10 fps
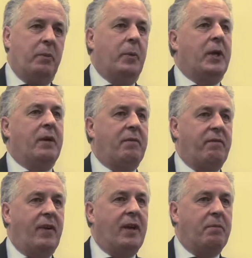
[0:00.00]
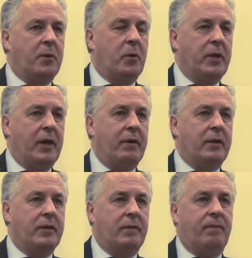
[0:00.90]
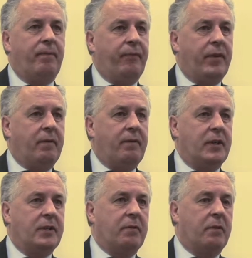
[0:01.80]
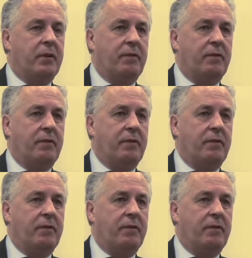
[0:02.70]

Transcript: we cover 5 broad areas. First of all, the